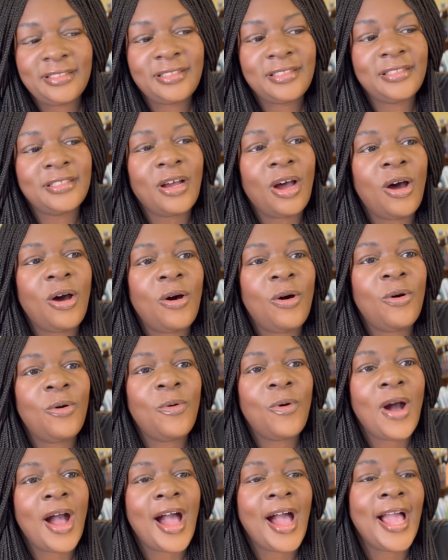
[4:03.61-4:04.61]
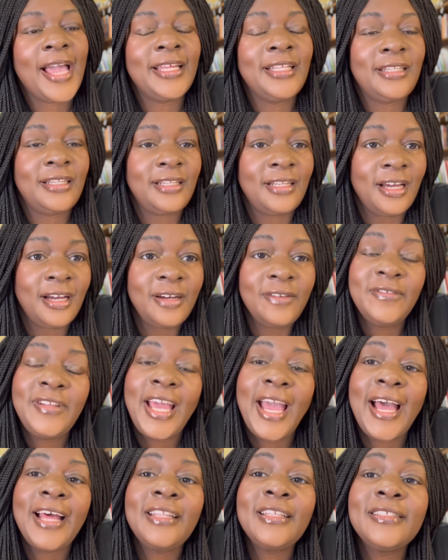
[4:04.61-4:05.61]
So I loved
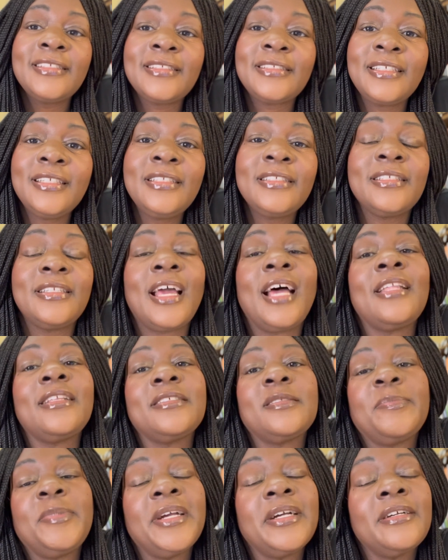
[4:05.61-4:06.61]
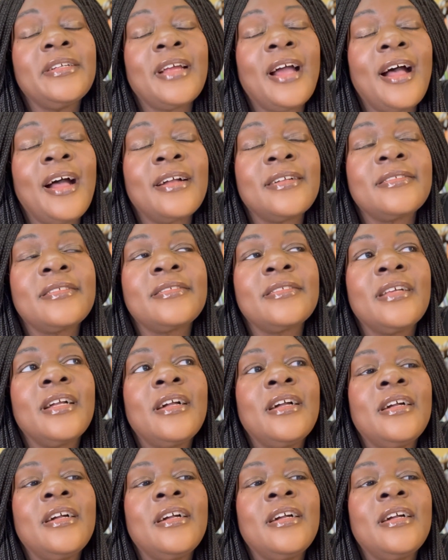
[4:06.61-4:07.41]
Atlas 6 and Atlas Paradox.